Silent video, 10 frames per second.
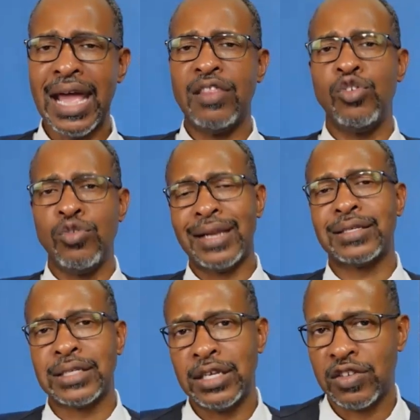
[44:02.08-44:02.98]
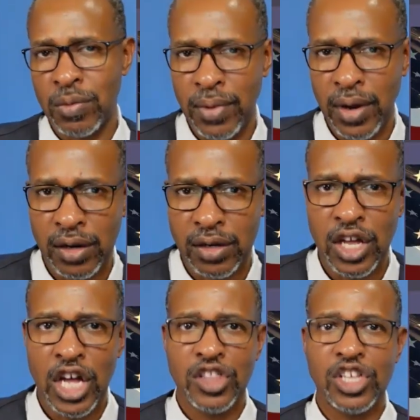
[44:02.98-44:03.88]
the United States of America,
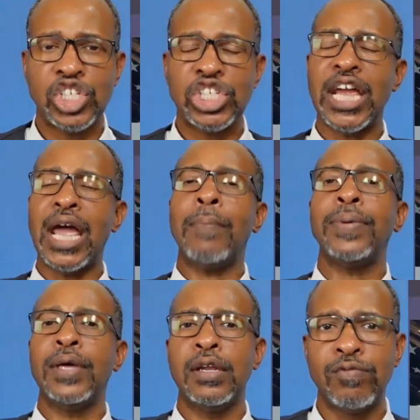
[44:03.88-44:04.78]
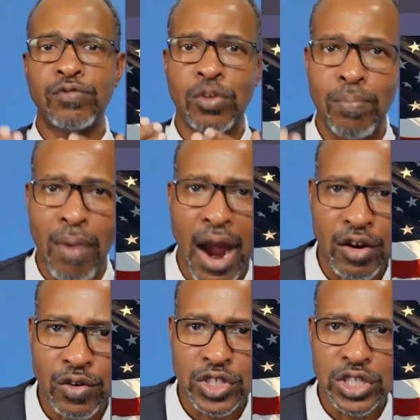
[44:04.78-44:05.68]
this champion of
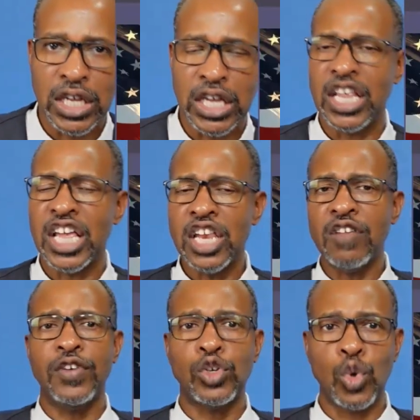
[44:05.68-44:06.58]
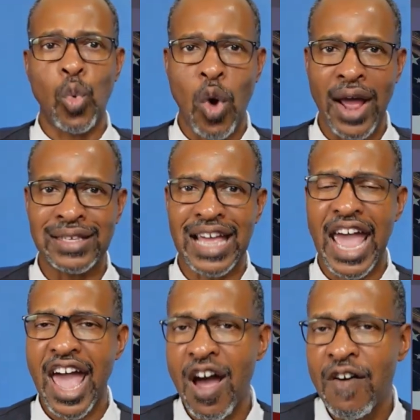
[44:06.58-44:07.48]
democracy and individual rights,
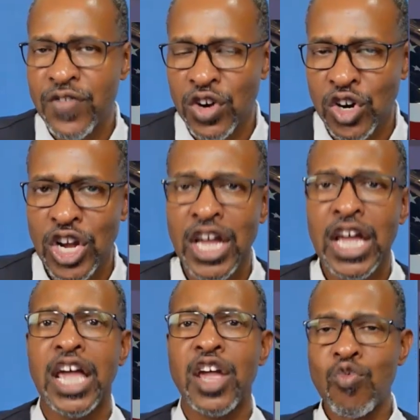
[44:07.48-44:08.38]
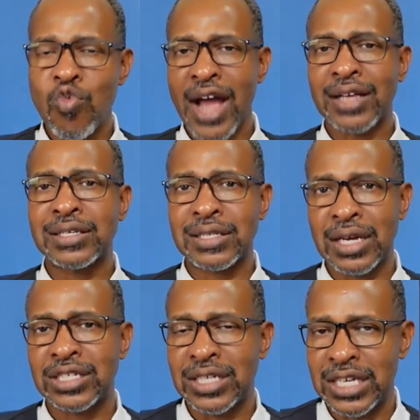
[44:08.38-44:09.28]
ever erect such
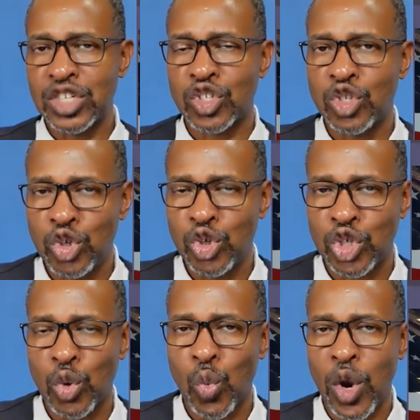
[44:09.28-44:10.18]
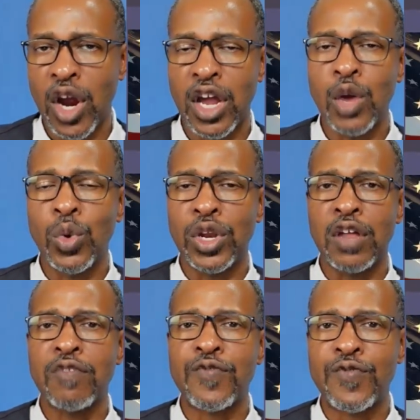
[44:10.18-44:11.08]
an institution where it would
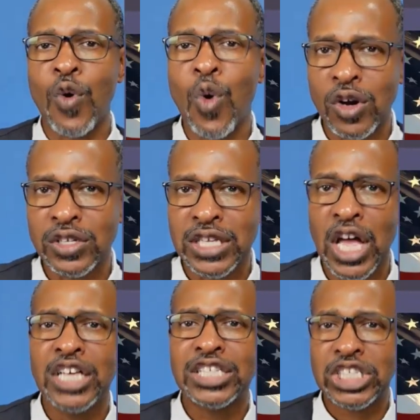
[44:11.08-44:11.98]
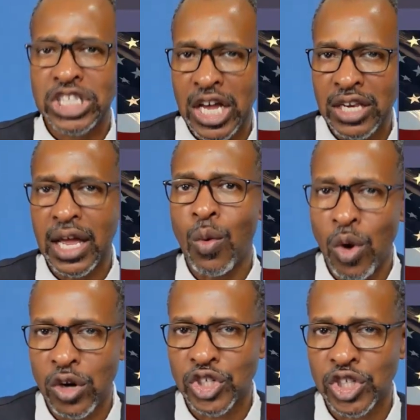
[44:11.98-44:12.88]
enforce Sunday
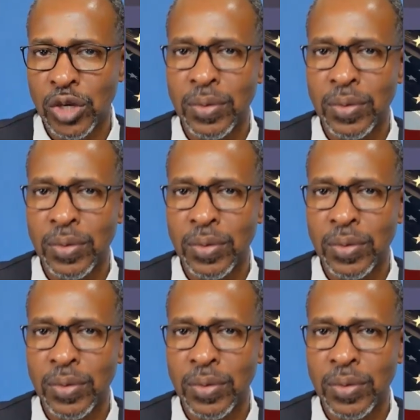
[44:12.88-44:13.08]
worship